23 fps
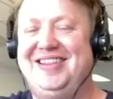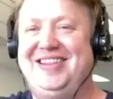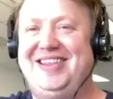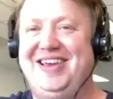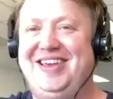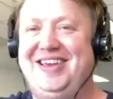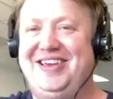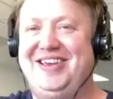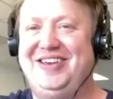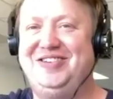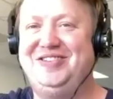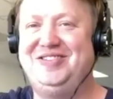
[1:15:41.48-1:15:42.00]

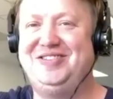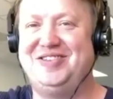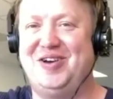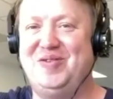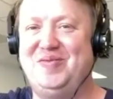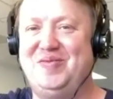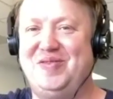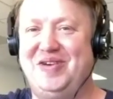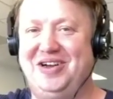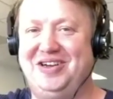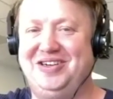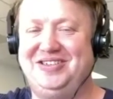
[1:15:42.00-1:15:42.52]
Thank you so
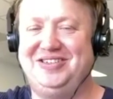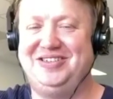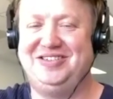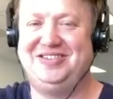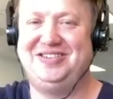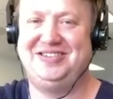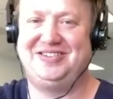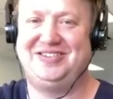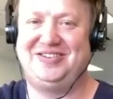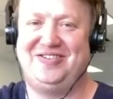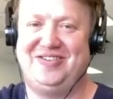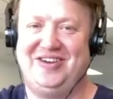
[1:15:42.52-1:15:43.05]
much. This
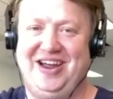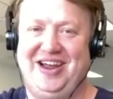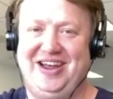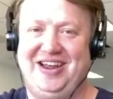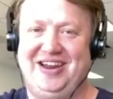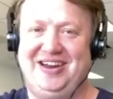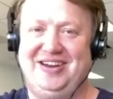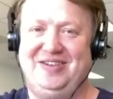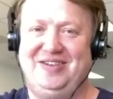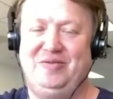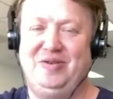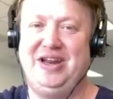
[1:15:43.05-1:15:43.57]
is great.
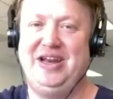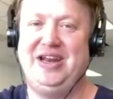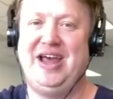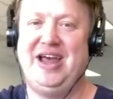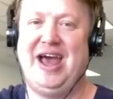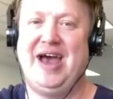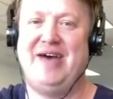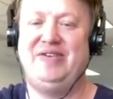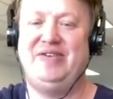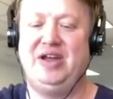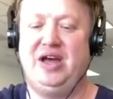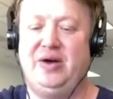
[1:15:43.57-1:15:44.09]
We need to
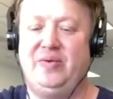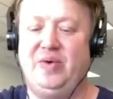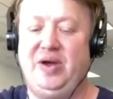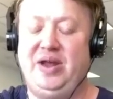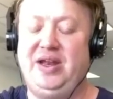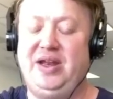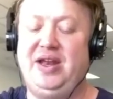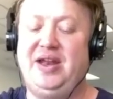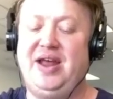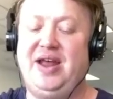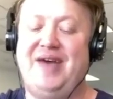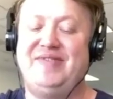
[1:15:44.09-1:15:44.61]
have it. We
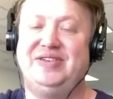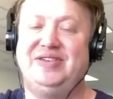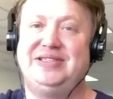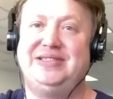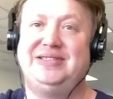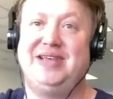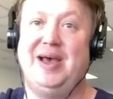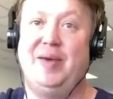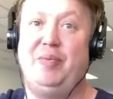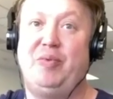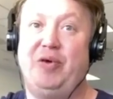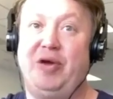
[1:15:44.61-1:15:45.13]
need to have a
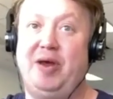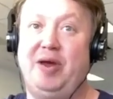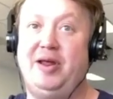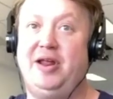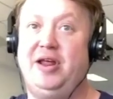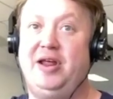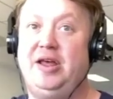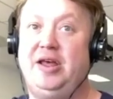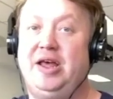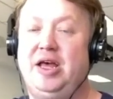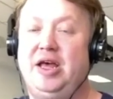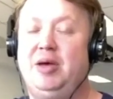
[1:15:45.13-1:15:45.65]
separate
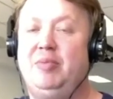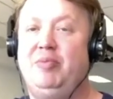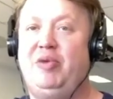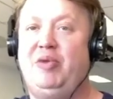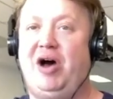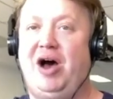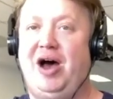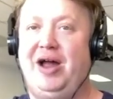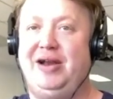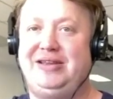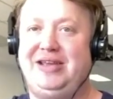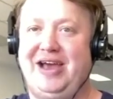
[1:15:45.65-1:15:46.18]

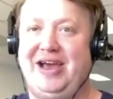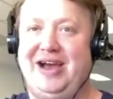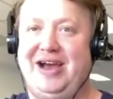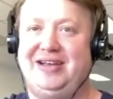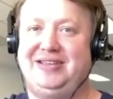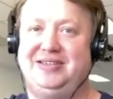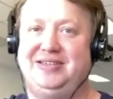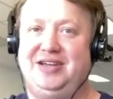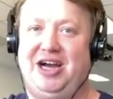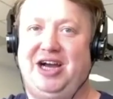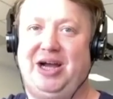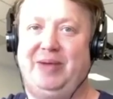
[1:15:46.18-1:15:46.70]
podcast
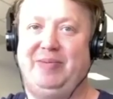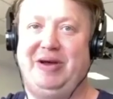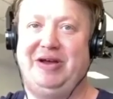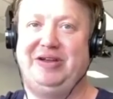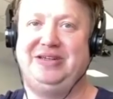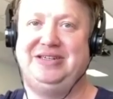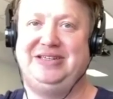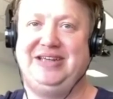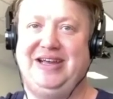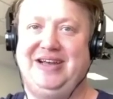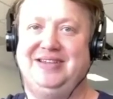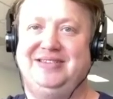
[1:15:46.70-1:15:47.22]
to talk
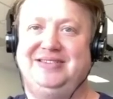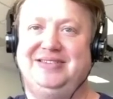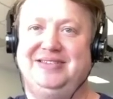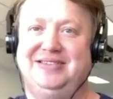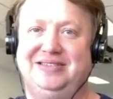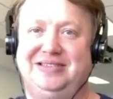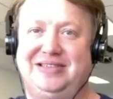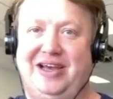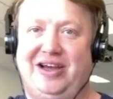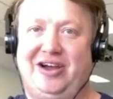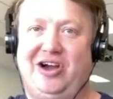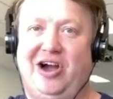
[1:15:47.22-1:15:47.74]
about dance and
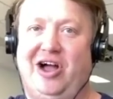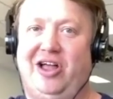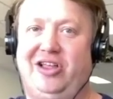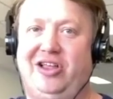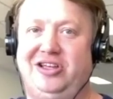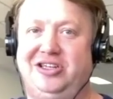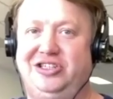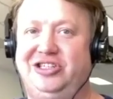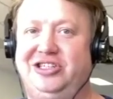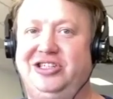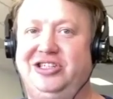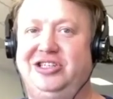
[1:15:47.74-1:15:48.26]

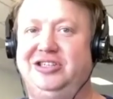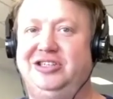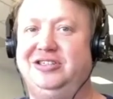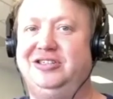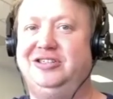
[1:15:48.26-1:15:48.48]
psychology.